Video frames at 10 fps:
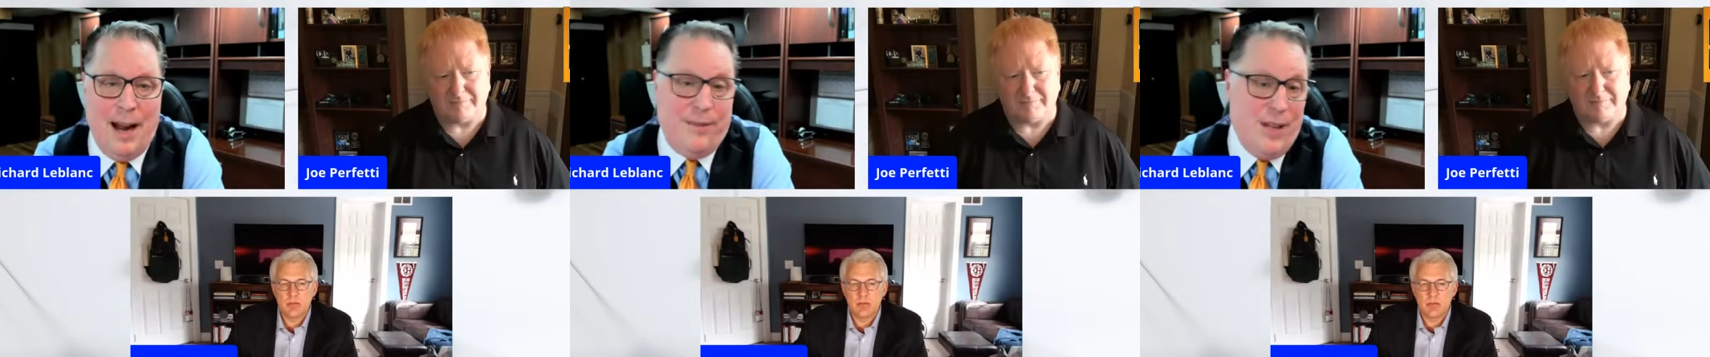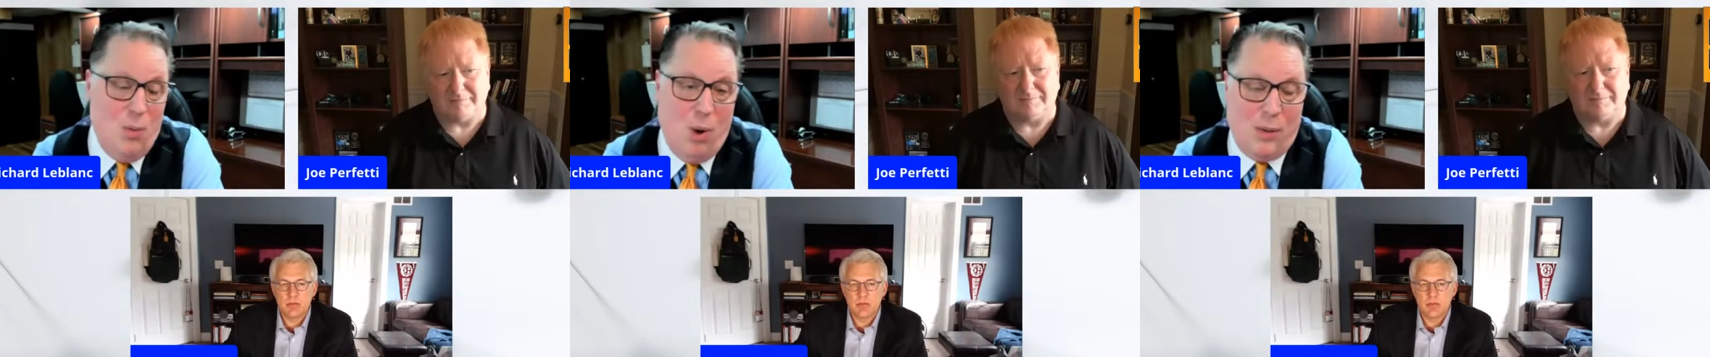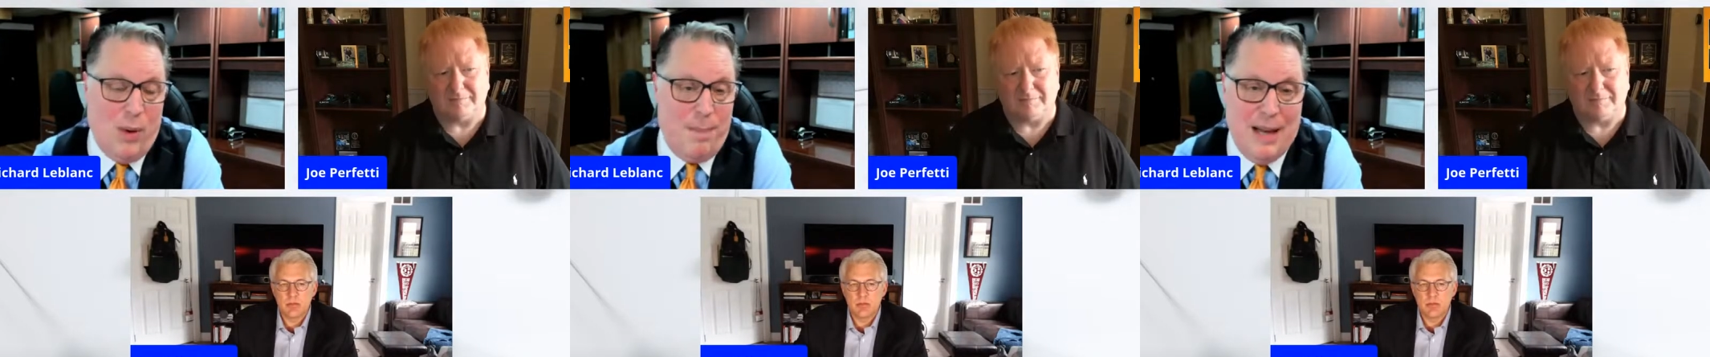Speaker 1: and I've done
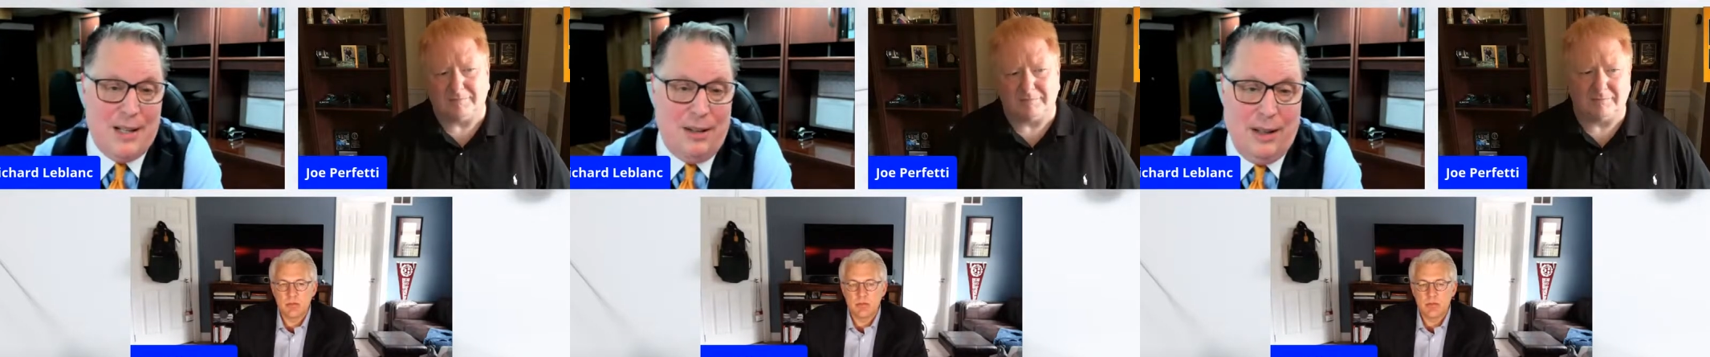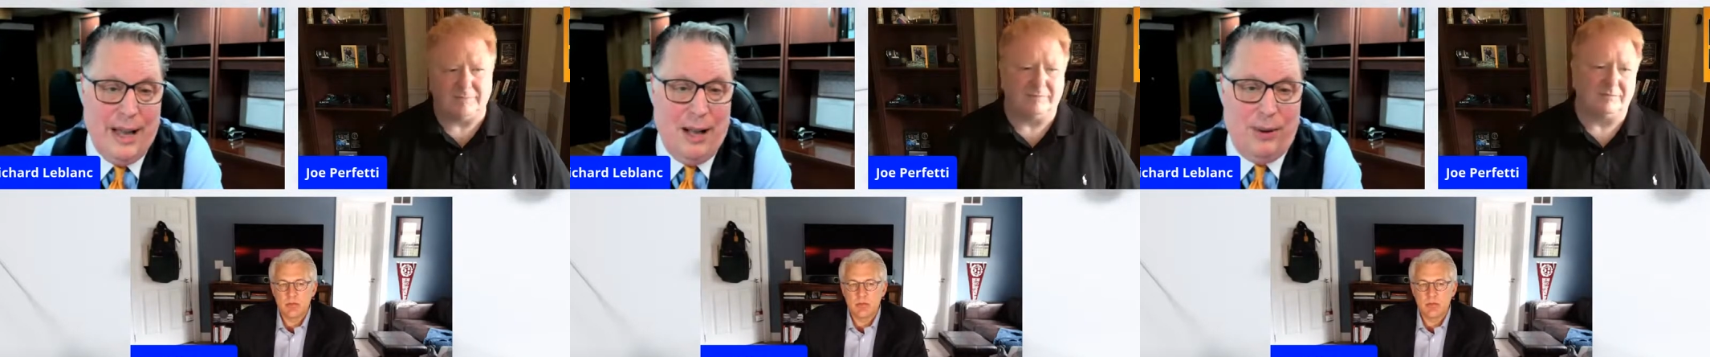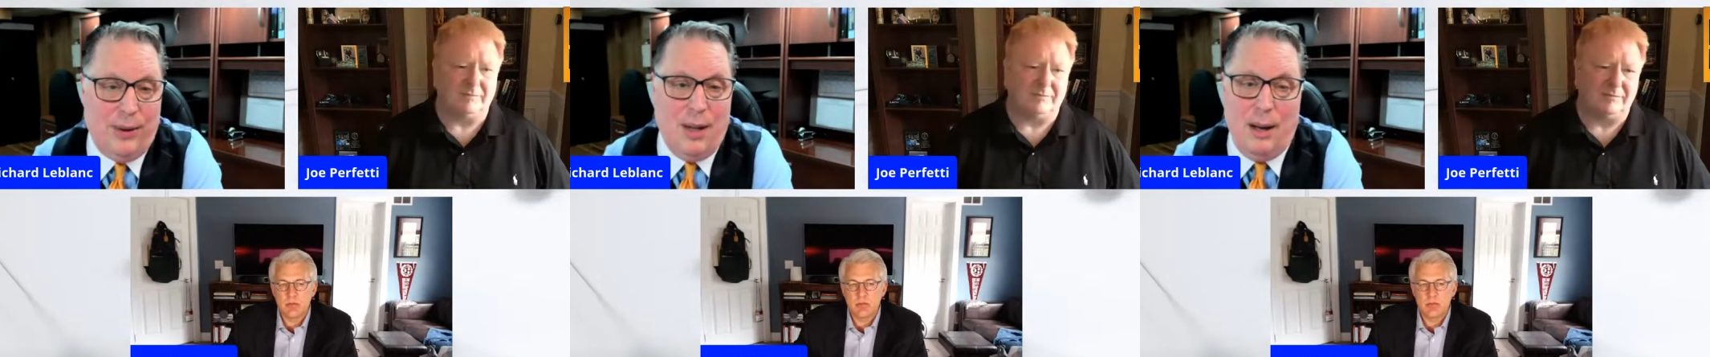work with mental
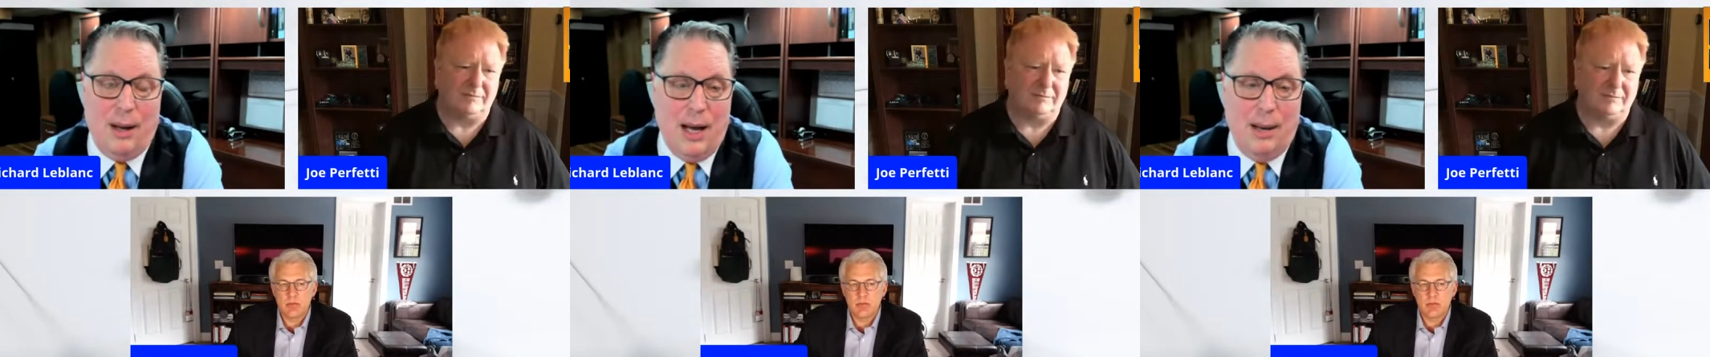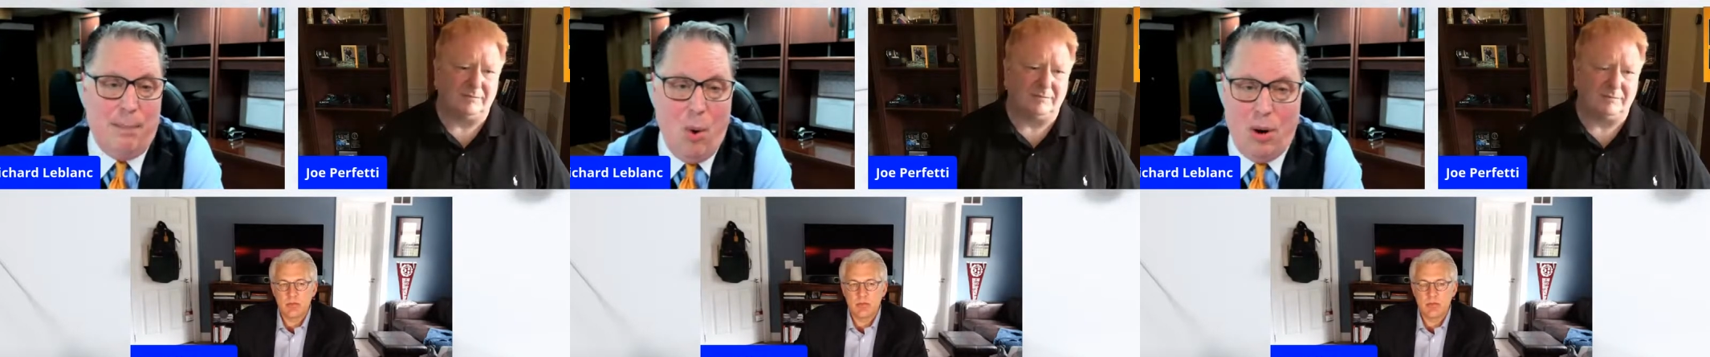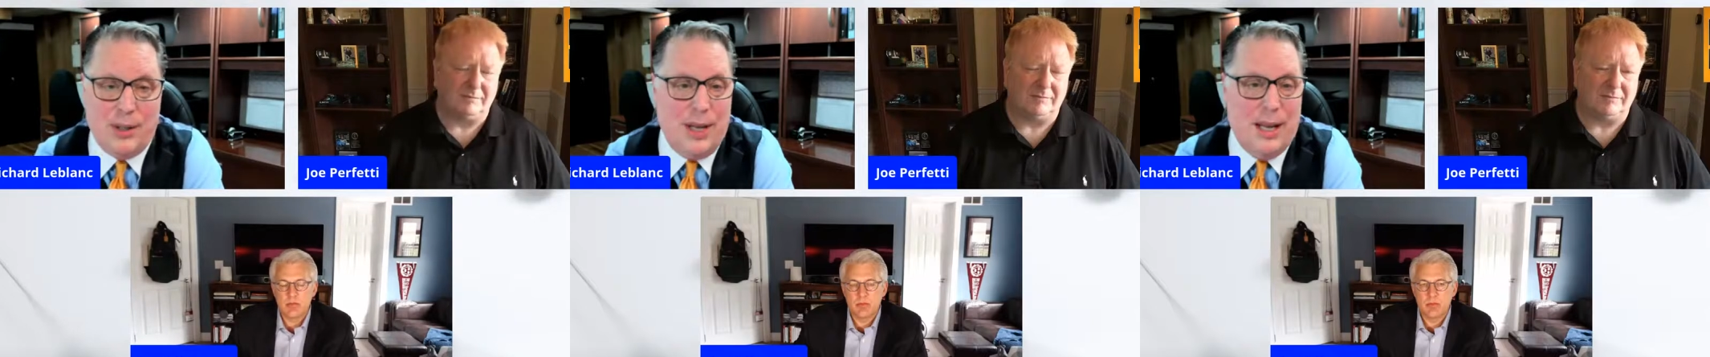health uh, uh,
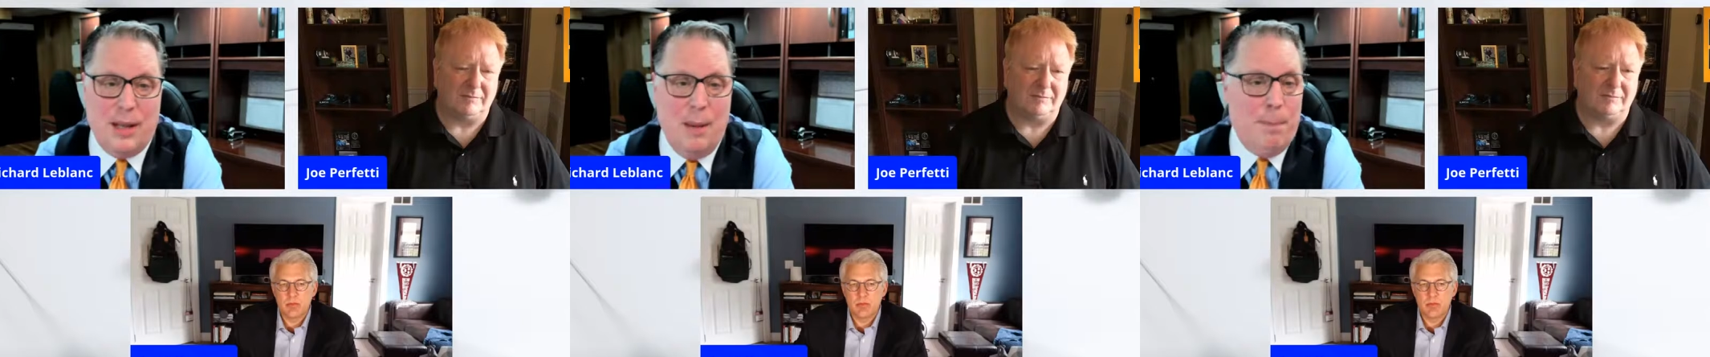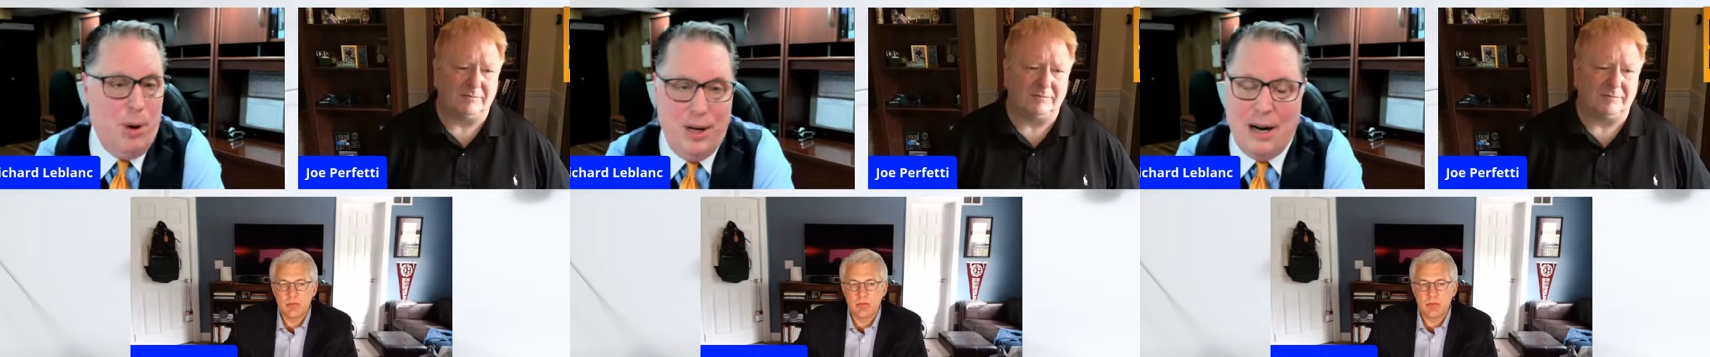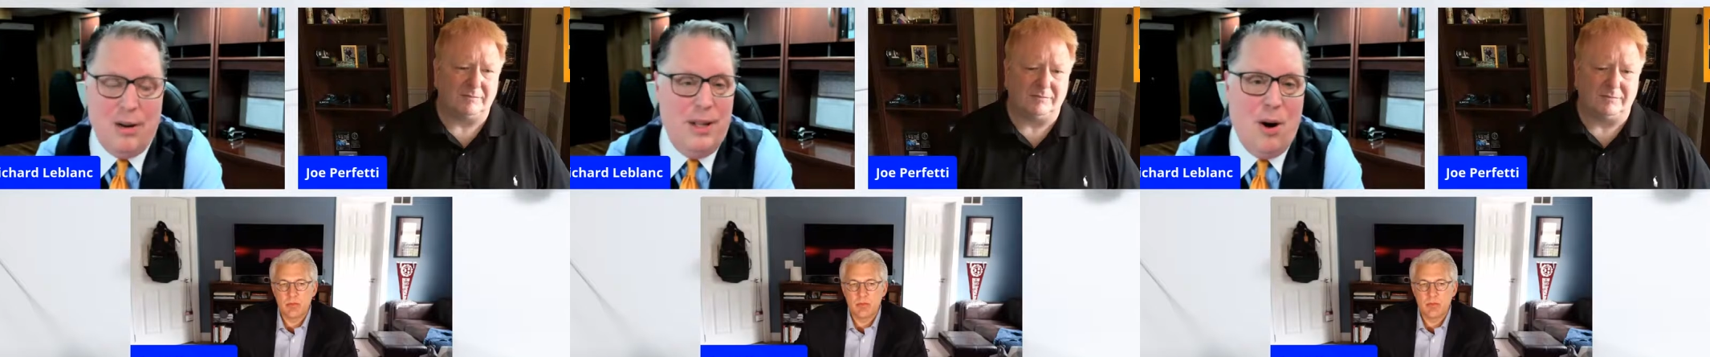boards, is
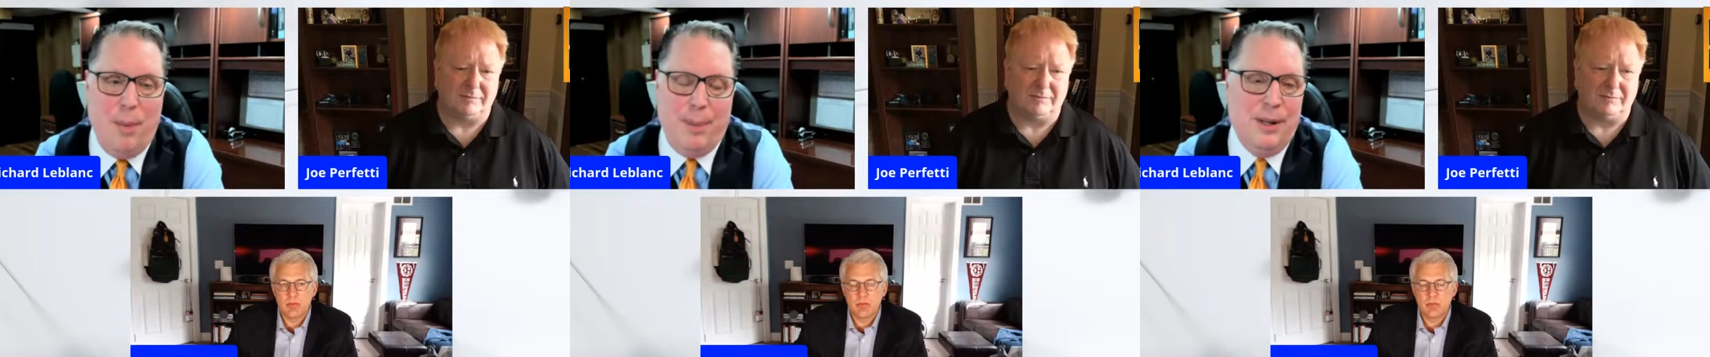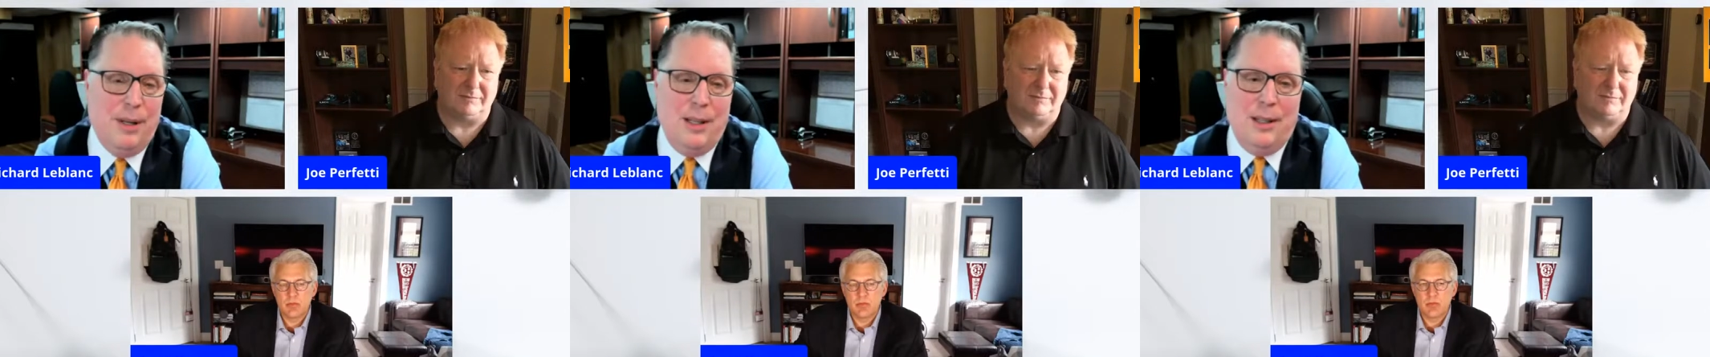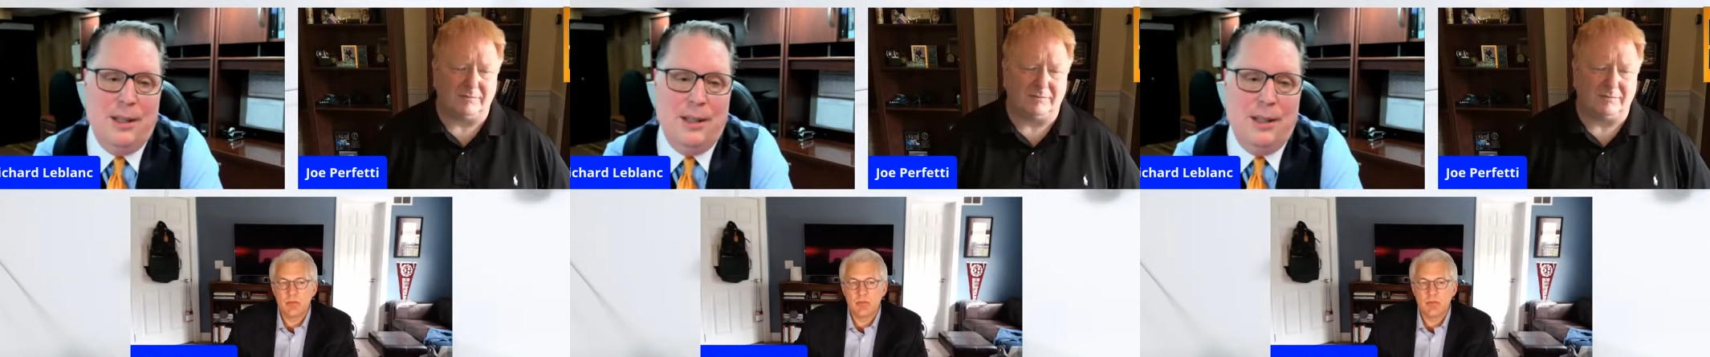put it out in the open.